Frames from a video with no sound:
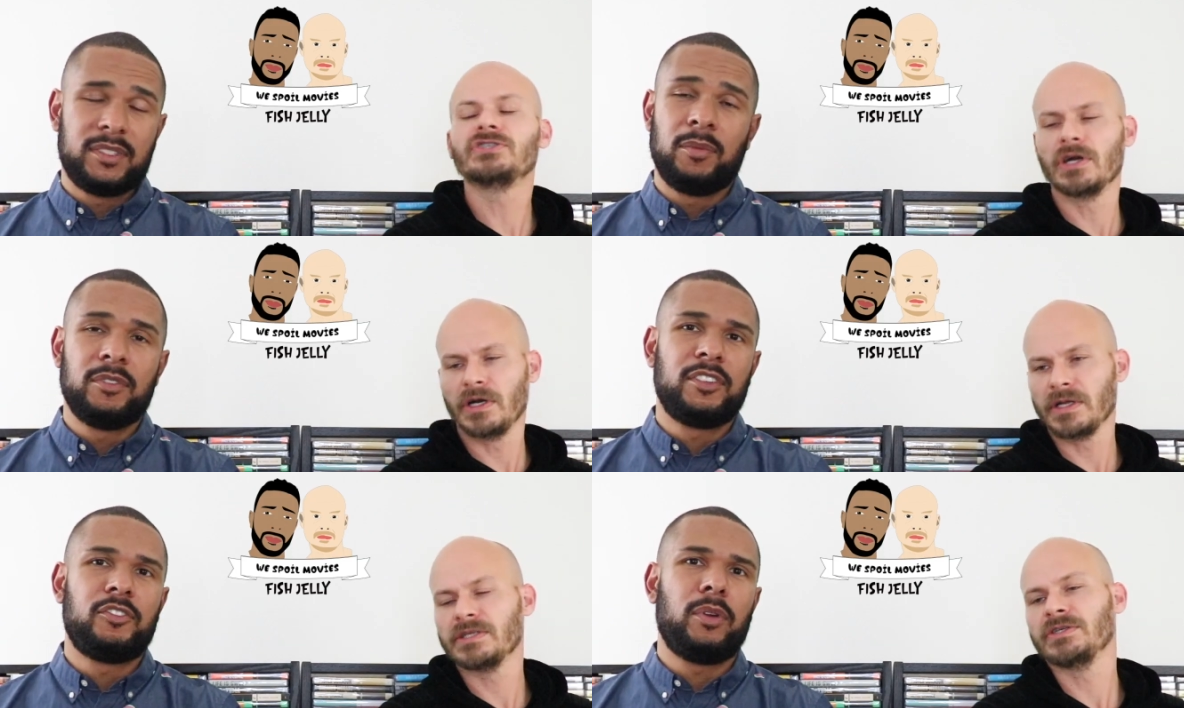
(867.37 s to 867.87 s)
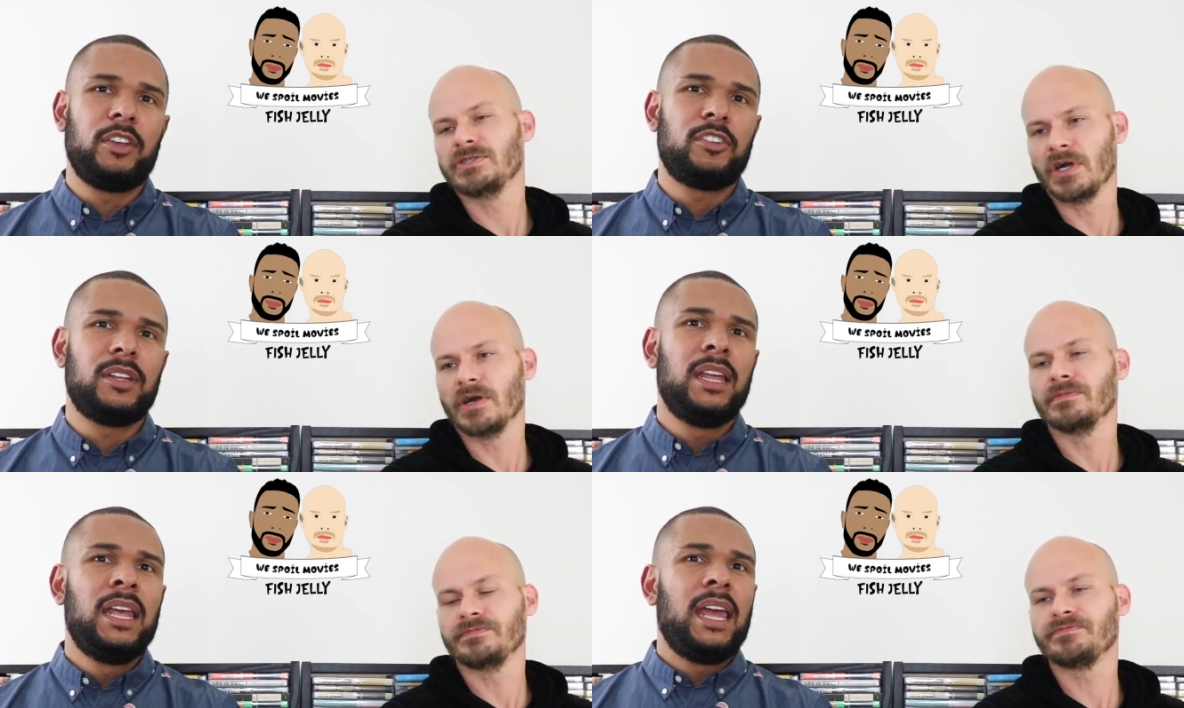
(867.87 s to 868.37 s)
Speaker 1: sure, situation,
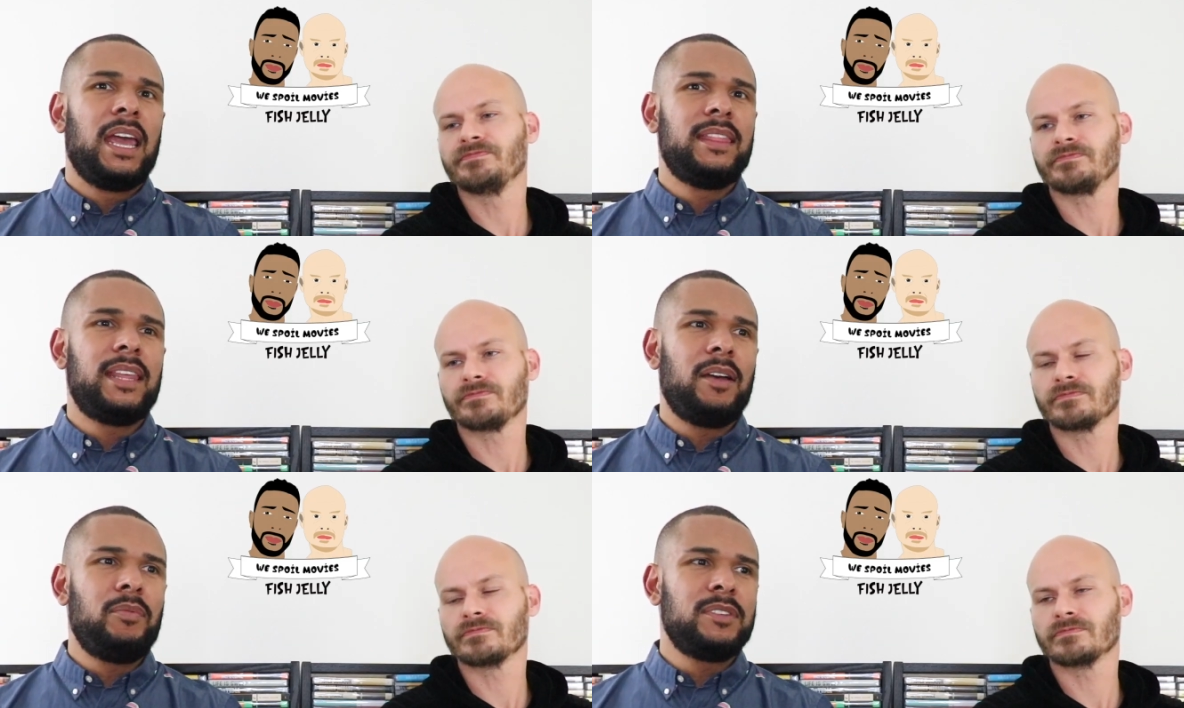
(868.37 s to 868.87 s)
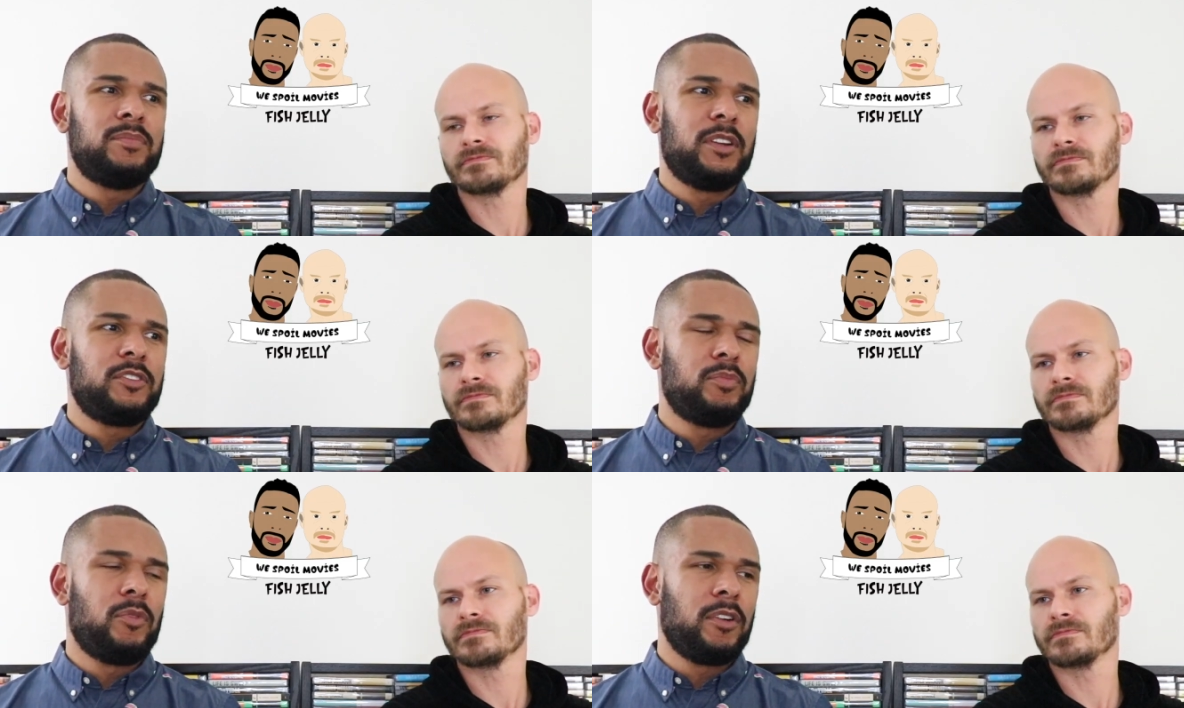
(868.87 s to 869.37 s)
sure. and that was
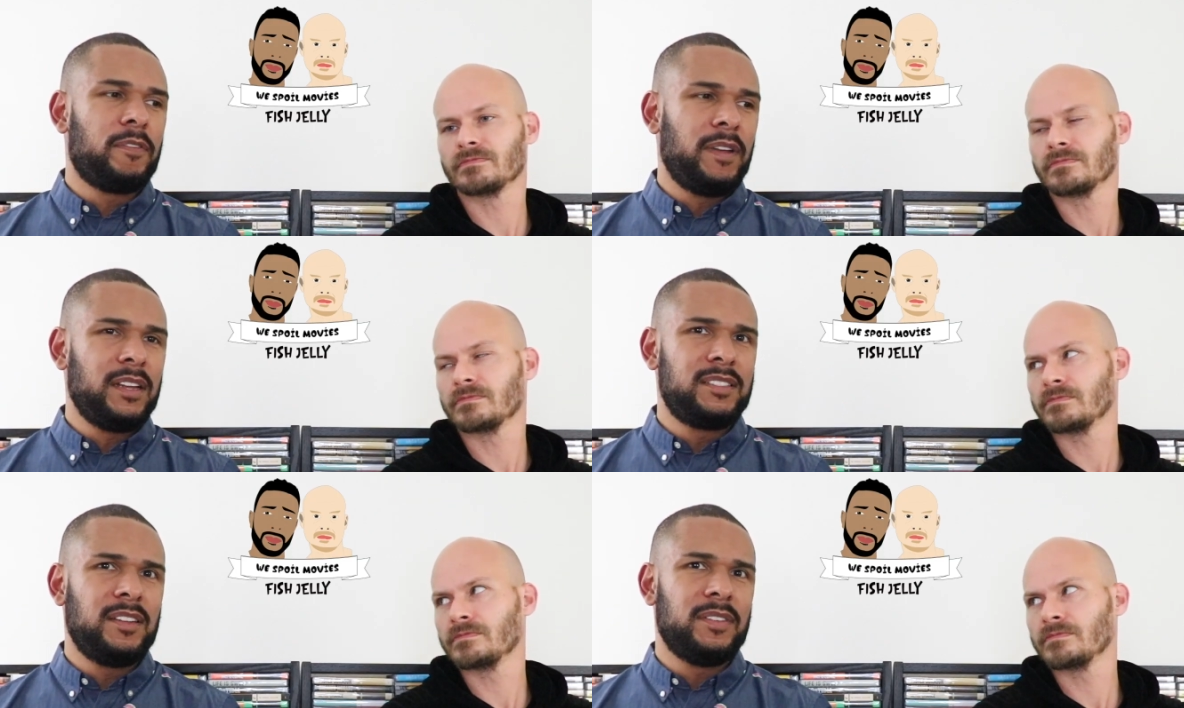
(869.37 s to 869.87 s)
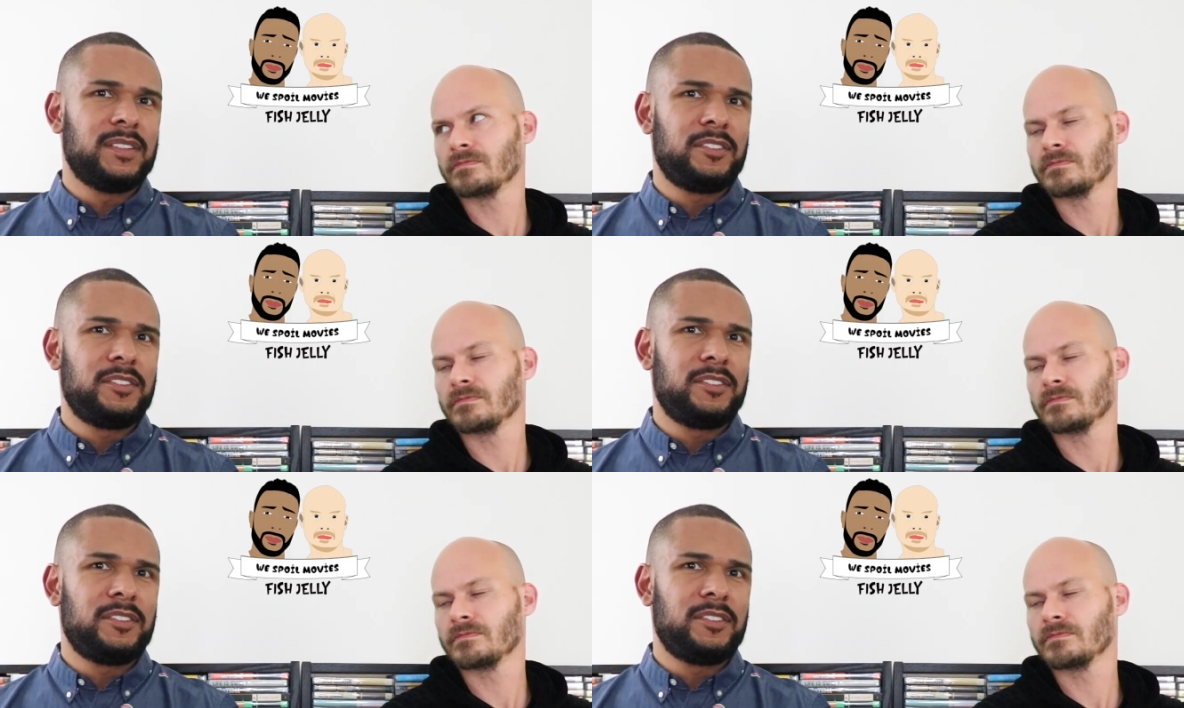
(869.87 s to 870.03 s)
much more effective and